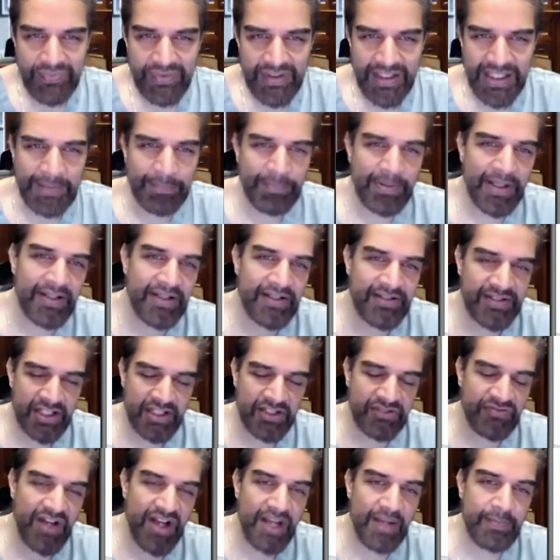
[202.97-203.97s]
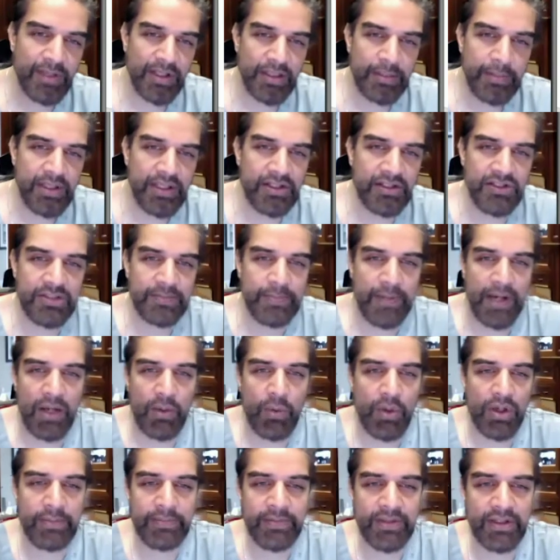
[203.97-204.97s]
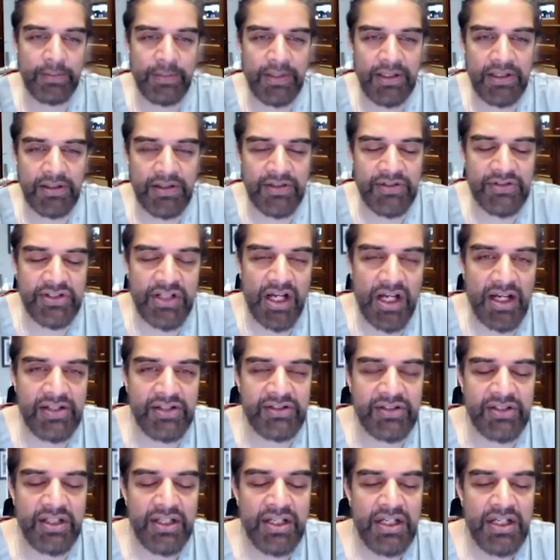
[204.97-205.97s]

Implant is five millimeters by one millimeter in size.